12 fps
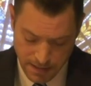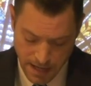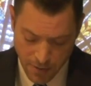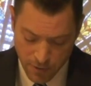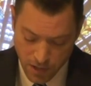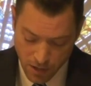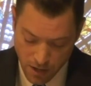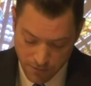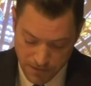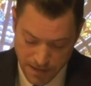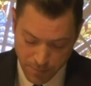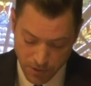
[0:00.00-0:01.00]
I want to
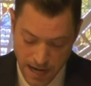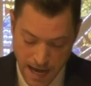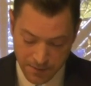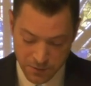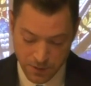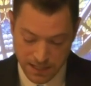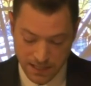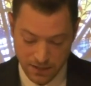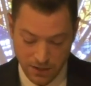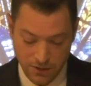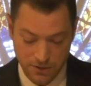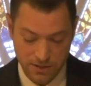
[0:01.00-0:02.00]
offer that perhaps we
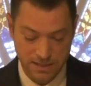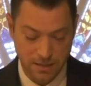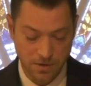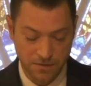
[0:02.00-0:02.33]
can learn some